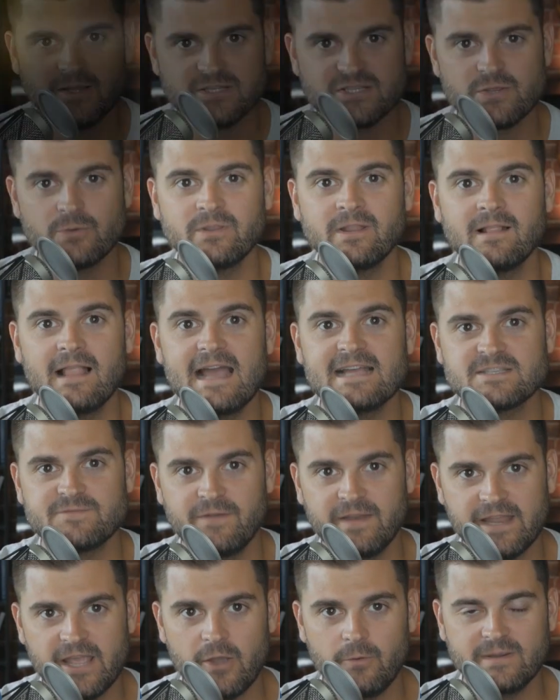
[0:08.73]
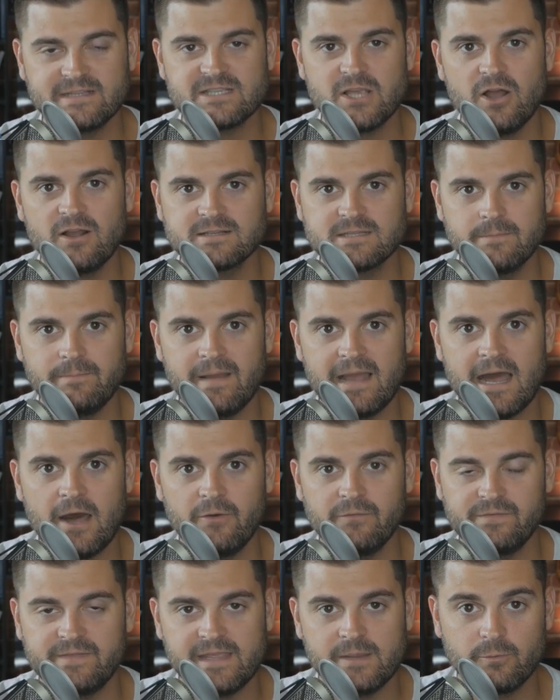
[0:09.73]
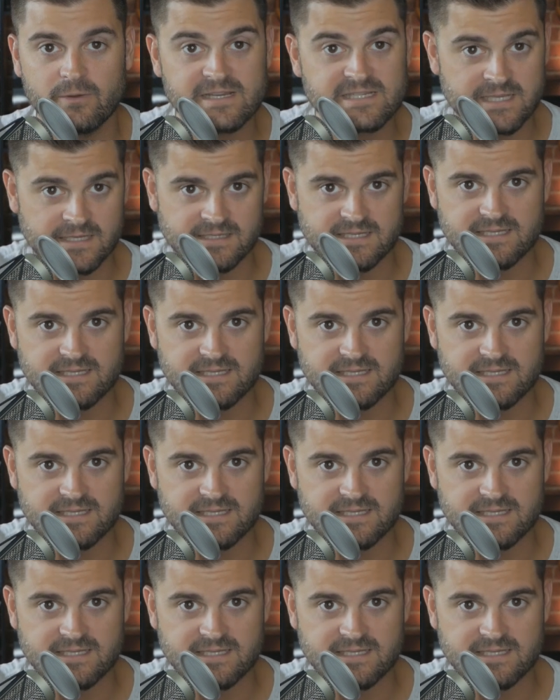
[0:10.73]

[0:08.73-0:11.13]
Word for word: So in the last video, we talked about the recent